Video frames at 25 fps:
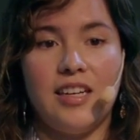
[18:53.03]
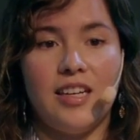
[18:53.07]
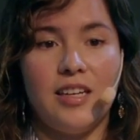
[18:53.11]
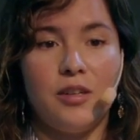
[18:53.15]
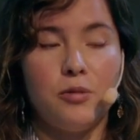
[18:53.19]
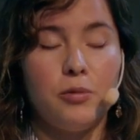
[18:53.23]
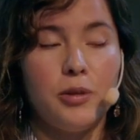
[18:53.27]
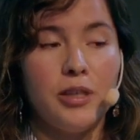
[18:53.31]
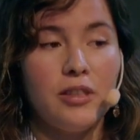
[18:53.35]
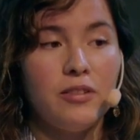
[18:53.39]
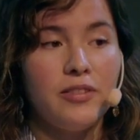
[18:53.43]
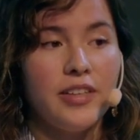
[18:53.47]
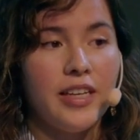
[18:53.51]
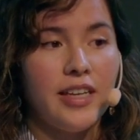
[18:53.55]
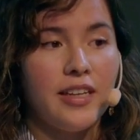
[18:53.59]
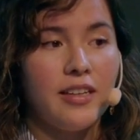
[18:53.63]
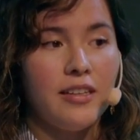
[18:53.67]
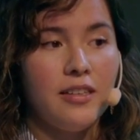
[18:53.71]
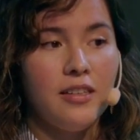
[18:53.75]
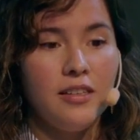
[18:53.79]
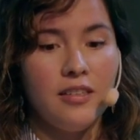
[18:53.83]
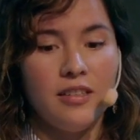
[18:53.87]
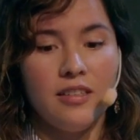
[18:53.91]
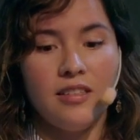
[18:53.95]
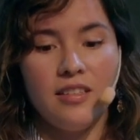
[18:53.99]
real data
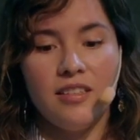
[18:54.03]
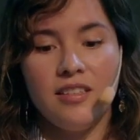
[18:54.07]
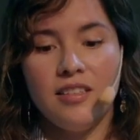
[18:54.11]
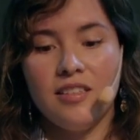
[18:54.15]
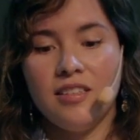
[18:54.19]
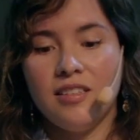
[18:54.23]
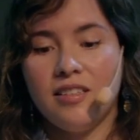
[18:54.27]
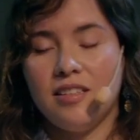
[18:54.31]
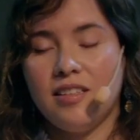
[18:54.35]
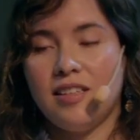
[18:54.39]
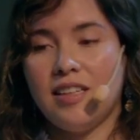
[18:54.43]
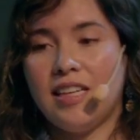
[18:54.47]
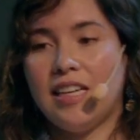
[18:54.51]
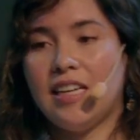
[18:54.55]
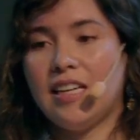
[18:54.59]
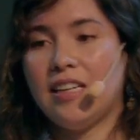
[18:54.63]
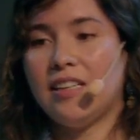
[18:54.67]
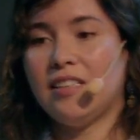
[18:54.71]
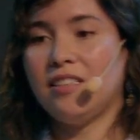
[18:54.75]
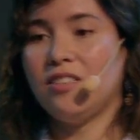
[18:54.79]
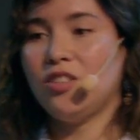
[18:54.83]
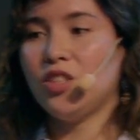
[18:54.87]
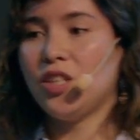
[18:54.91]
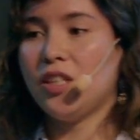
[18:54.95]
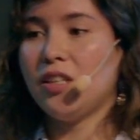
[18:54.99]

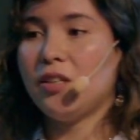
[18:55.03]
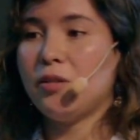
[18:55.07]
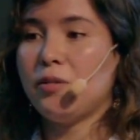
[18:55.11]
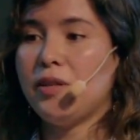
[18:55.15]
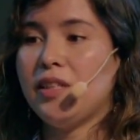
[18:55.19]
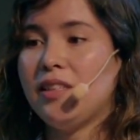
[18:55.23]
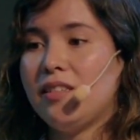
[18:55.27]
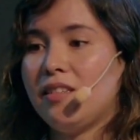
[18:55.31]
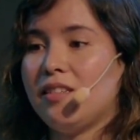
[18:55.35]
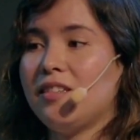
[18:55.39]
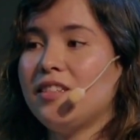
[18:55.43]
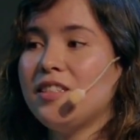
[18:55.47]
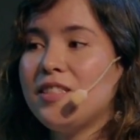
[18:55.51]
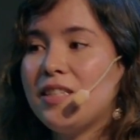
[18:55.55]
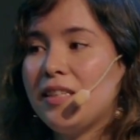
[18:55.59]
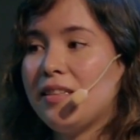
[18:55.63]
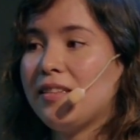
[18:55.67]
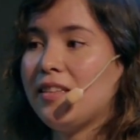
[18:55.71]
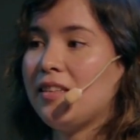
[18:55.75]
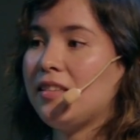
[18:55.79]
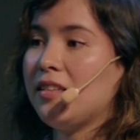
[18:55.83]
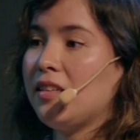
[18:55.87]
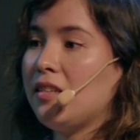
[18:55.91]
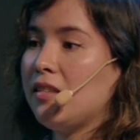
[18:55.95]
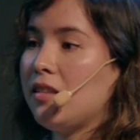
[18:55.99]
and generating
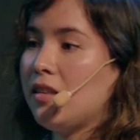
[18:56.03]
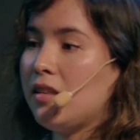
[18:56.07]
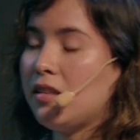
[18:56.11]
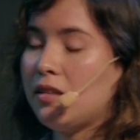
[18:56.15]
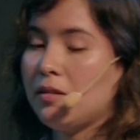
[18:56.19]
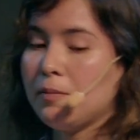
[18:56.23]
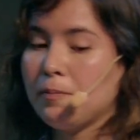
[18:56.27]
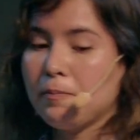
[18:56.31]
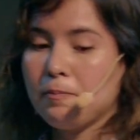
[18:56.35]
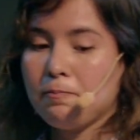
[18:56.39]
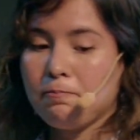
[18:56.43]
synthetic data,